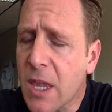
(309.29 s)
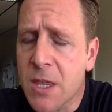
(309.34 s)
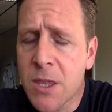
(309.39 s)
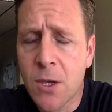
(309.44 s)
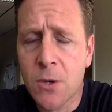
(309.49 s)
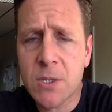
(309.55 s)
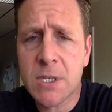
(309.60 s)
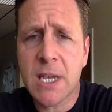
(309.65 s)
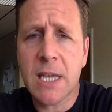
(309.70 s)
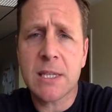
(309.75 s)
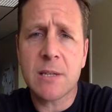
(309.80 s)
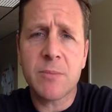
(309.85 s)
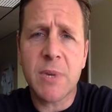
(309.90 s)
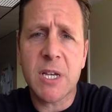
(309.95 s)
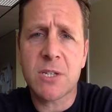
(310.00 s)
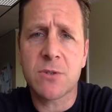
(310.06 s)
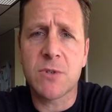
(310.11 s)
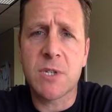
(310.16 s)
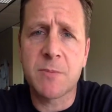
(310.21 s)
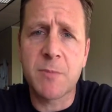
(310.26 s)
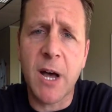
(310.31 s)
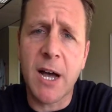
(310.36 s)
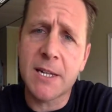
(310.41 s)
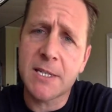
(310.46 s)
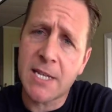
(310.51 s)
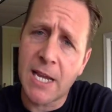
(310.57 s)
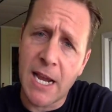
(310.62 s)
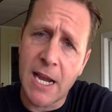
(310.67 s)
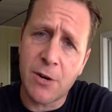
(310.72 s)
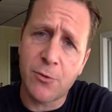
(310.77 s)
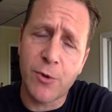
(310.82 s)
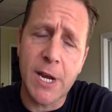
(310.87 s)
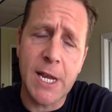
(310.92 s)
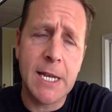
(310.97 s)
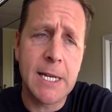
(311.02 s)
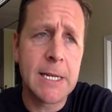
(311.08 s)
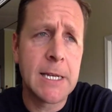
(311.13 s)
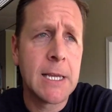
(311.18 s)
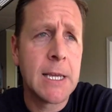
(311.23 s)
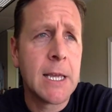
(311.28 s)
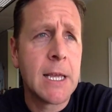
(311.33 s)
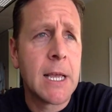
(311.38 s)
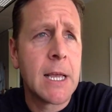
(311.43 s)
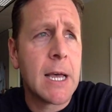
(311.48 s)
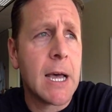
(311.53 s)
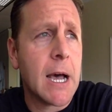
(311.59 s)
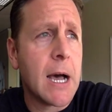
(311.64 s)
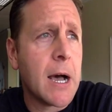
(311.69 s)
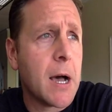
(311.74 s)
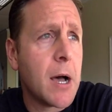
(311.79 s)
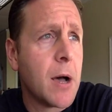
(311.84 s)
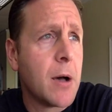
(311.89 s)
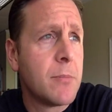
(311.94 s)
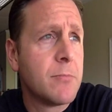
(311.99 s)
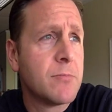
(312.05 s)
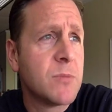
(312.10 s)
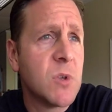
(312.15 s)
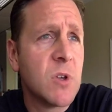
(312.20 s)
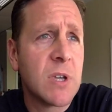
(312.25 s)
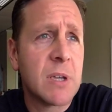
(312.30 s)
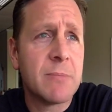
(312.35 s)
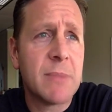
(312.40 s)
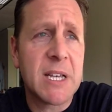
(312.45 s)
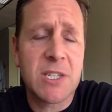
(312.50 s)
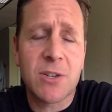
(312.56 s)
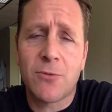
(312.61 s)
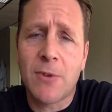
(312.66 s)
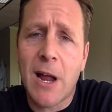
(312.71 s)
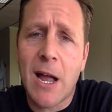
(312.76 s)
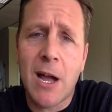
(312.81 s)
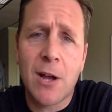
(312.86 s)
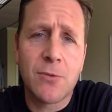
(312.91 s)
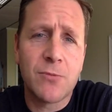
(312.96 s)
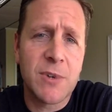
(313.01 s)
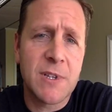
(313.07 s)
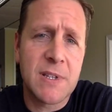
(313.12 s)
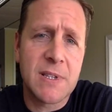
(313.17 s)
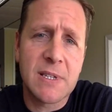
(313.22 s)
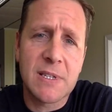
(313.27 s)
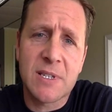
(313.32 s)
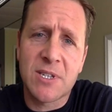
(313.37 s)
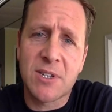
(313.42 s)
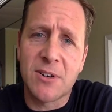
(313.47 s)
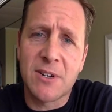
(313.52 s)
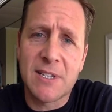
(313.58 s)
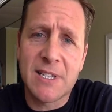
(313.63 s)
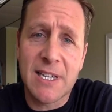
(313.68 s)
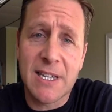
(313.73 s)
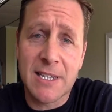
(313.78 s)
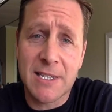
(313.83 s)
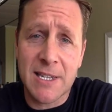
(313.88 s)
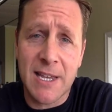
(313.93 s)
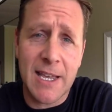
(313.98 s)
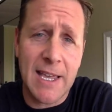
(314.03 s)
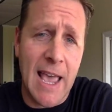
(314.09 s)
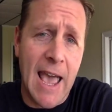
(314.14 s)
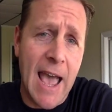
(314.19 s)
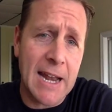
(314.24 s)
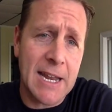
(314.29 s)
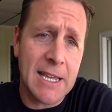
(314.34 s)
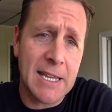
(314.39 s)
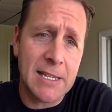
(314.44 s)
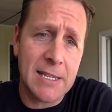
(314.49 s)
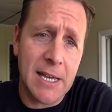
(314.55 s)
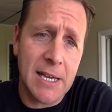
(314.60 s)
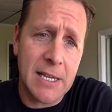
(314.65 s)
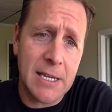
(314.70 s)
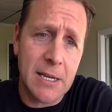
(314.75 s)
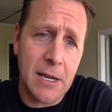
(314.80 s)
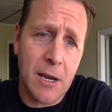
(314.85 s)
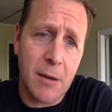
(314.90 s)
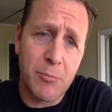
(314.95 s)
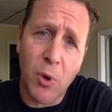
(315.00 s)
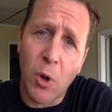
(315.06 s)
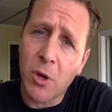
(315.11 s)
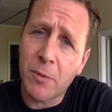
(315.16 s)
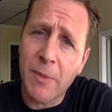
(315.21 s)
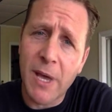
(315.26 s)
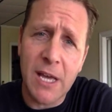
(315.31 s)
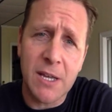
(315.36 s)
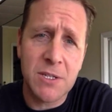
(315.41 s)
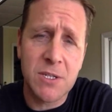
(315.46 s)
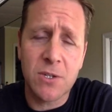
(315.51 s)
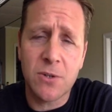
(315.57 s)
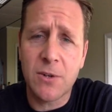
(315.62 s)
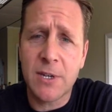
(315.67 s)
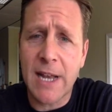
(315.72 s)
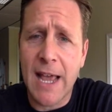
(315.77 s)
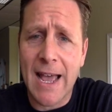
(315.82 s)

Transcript: Those get the best response, handwritten. You can mess around with certain things like adding like bulk mail to it,